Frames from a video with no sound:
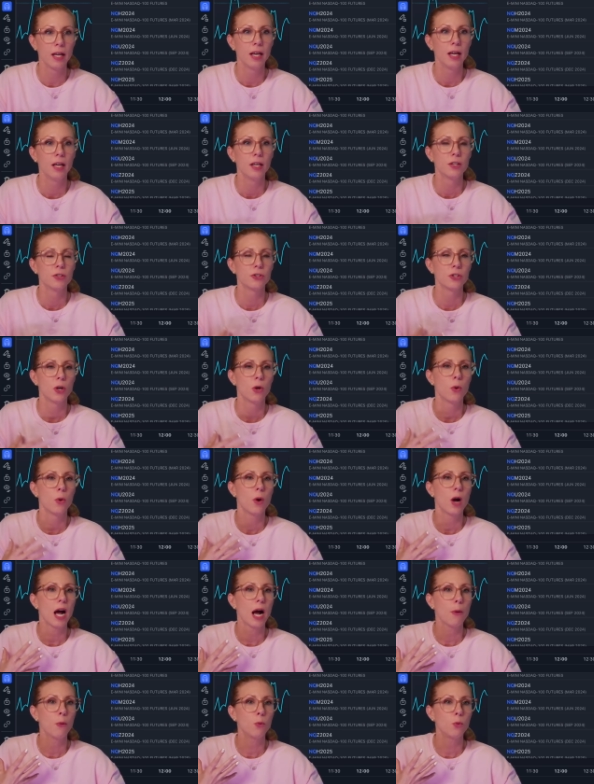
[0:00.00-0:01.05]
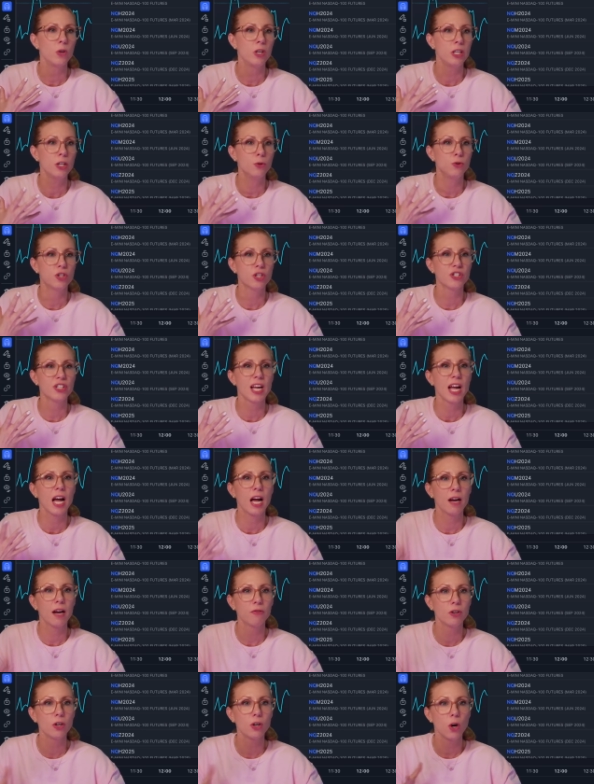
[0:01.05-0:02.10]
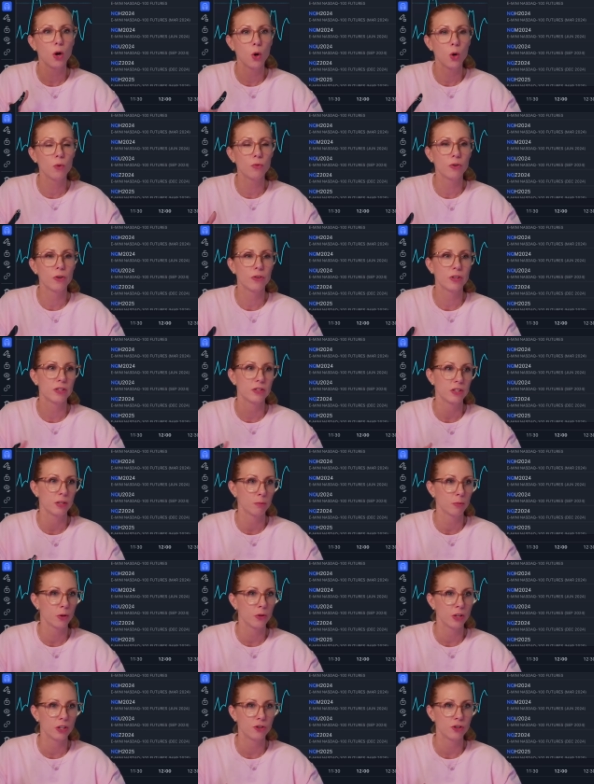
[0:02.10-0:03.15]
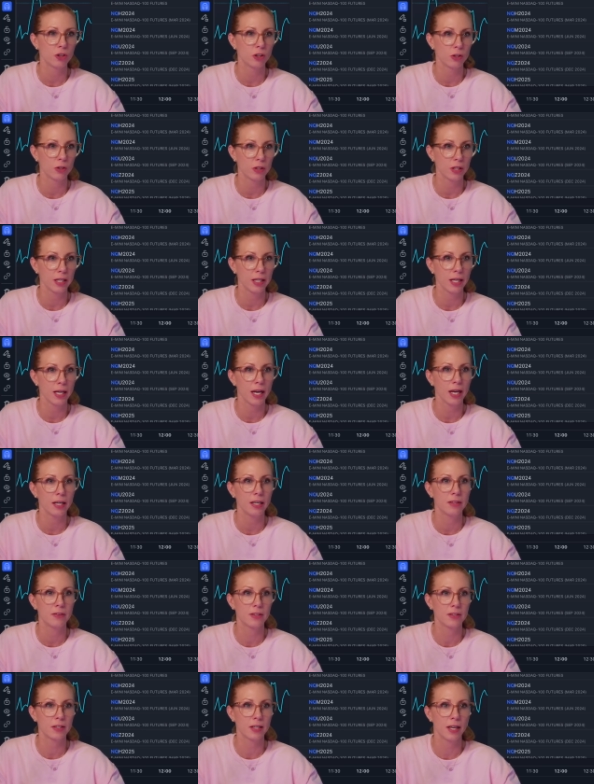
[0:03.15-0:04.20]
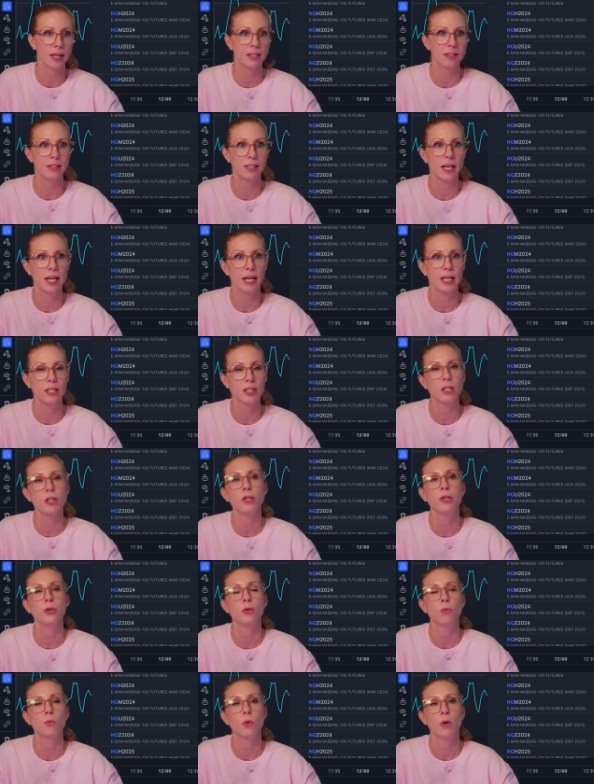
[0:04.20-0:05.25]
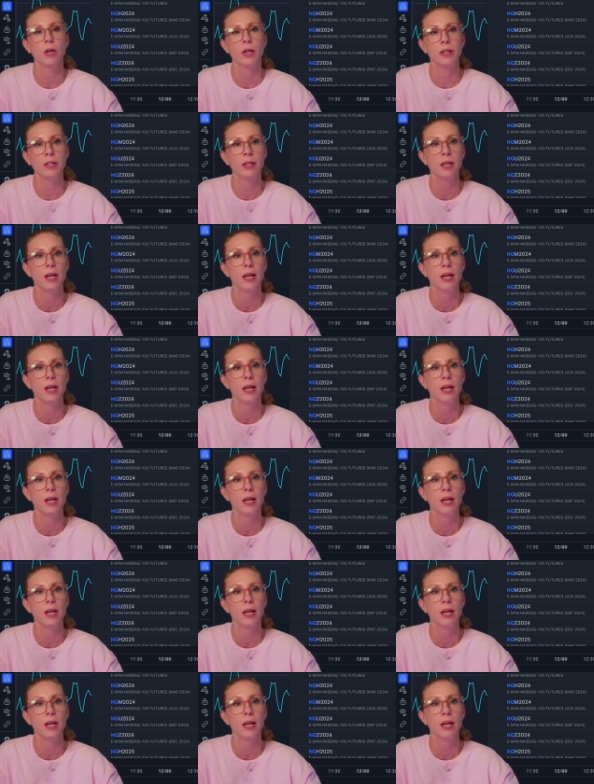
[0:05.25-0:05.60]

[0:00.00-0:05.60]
So when you just hover over the symbol that you're looking at, in this case, the NQ1